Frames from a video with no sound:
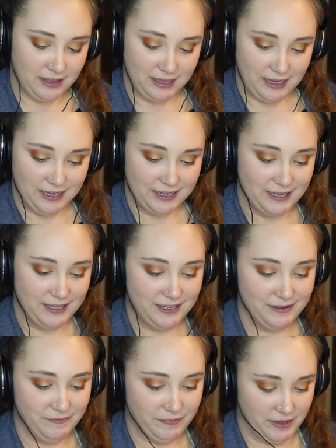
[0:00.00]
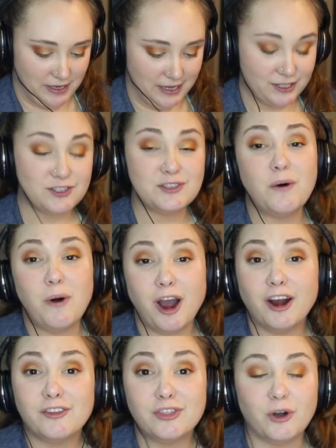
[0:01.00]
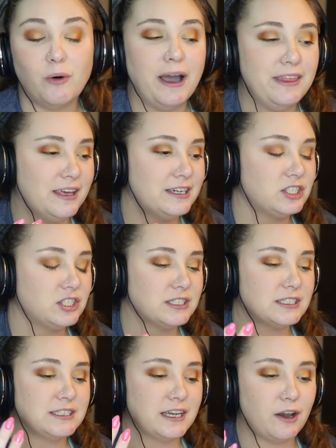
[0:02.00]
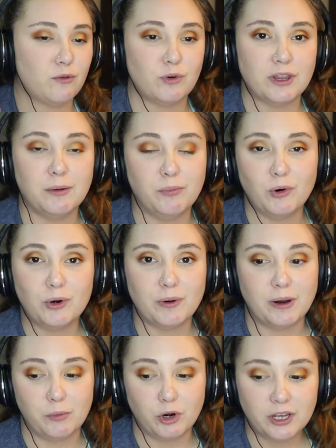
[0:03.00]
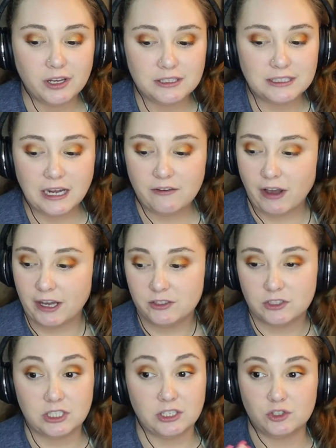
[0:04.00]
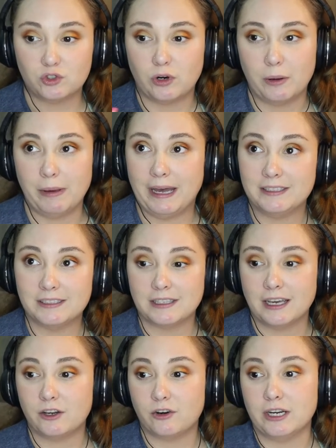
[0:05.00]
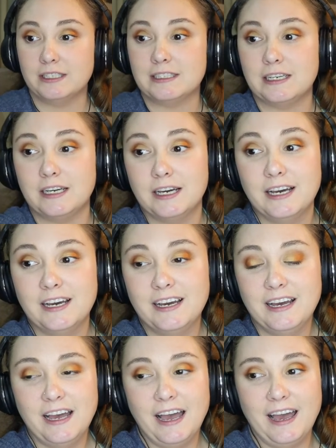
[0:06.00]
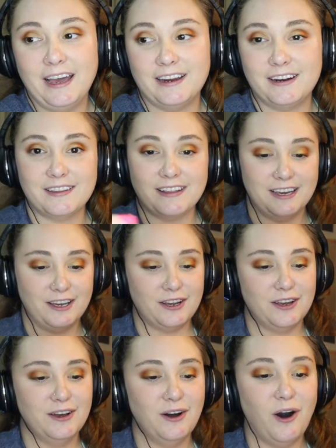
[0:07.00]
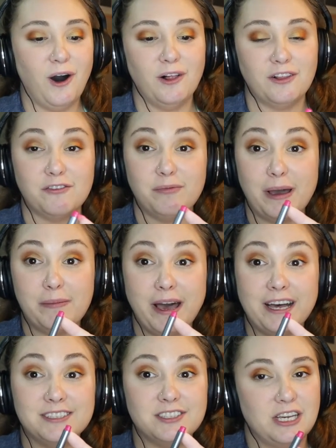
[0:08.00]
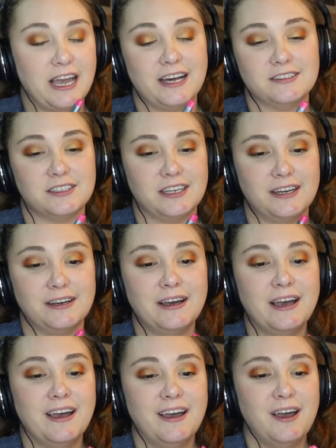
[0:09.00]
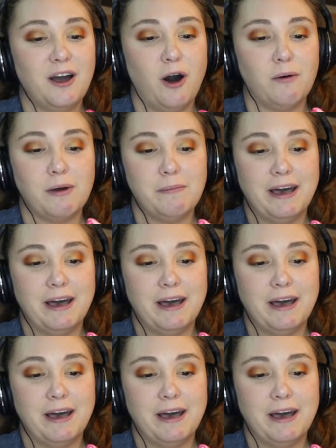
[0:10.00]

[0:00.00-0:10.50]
Like, it's so hard though. I think it's just because I get really bored when I'm working on stuff. I used to destroy pens like crazy, and like all of my pens, you can't see all my